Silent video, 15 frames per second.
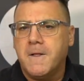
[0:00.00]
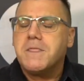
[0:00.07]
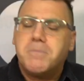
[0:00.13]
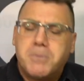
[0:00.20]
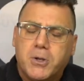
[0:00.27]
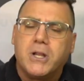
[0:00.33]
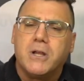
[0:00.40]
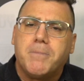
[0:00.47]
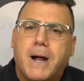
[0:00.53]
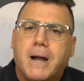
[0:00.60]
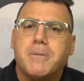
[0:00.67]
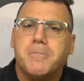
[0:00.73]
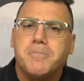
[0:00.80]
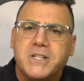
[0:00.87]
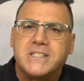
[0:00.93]
the beauty and
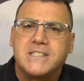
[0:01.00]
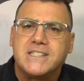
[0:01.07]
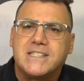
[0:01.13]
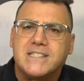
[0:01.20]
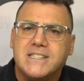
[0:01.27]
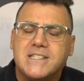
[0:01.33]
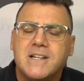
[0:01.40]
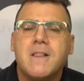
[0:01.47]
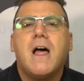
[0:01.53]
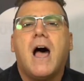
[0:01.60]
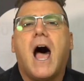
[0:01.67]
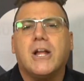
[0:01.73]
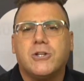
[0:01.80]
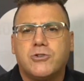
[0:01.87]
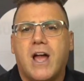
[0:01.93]
barber business's
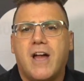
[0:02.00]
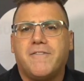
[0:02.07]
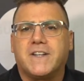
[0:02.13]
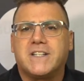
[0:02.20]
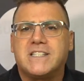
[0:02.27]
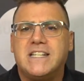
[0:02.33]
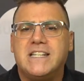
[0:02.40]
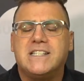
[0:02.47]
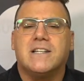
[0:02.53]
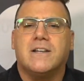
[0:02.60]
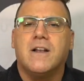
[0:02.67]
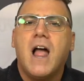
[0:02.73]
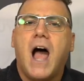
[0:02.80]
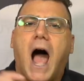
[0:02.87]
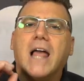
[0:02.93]
high traffic season.
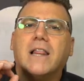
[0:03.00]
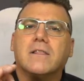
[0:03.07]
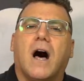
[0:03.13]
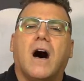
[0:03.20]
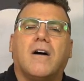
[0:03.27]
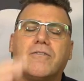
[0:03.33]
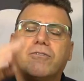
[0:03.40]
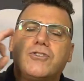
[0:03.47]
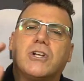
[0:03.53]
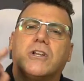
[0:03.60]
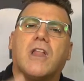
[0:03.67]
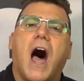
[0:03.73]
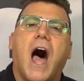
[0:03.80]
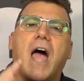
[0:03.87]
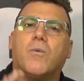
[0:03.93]
I love
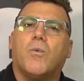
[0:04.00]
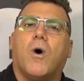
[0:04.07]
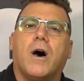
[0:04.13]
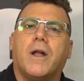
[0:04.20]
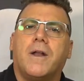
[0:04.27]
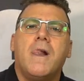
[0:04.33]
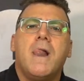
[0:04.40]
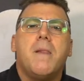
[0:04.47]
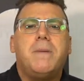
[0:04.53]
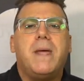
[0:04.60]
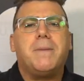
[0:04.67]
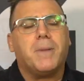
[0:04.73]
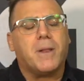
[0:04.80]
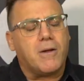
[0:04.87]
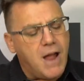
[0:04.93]
July 1.
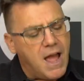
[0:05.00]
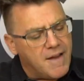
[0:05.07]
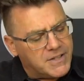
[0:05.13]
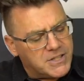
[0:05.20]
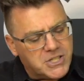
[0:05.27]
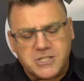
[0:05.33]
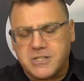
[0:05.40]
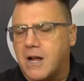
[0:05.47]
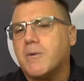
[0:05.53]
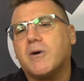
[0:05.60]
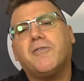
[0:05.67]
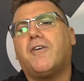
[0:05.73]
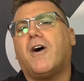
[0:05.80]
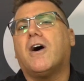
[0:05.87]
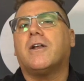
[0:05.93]
People are having summer
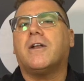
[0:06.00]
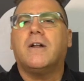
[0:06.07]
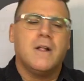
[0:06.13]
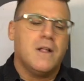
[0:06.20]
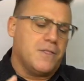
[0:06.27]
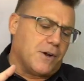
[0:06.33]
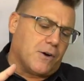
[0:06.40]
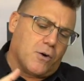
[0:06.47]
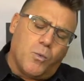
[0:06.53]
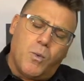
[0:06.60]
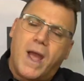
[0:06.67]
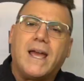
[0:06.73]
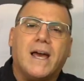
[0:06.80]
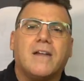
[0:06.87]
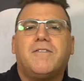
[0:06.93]
fun. They're
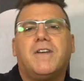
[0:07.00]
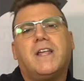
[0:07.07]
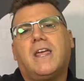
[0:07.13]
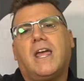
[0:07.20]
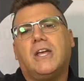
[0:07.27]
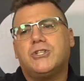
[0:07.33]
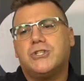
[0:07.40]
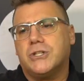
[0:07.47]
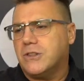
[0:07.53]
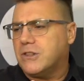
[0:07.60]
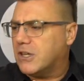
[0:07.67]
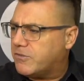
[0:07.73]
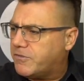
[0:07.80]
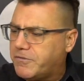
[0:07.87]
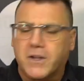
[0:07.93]
away on vacation.
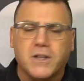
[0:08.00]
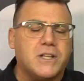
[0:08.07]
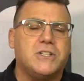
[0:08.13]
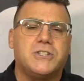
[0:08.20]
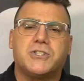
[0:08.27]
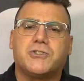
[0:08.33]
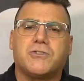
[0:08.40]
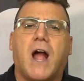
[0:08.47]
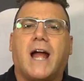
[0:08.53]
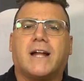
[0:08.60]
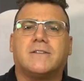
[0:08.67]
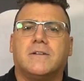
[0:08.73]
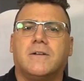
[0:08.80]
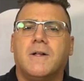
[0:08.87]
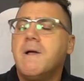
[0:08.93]
They're fully
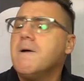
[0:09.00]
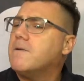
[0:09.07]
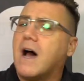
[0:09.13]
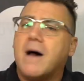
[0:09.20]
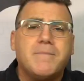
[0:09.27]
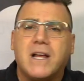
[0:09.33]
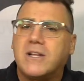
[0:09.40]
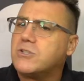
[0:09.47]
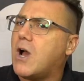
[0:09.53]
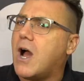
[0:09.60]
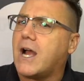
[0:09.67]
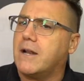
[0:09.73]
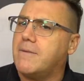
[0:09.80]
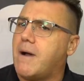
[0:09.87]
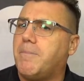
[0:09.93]
distracted. But I'm not
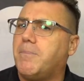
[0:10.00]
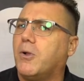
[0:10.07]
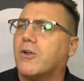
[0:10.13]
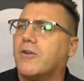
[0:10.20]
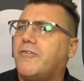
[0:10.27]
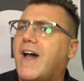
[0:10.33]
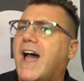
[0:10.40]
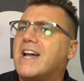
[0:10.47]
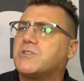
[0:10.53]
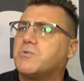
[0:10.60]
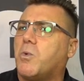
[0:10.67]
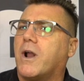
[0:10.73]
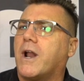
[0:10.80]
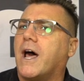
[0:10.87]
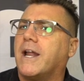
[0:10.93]
talking about pulling a fast
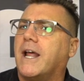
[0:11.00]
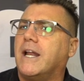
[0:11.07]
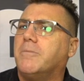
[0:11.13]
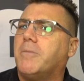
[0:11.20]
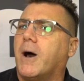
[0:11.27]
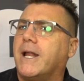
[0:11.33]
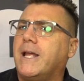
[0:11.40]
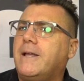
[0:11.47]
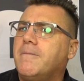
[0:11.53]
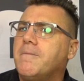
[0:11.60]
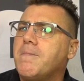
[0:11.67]
one on anybody.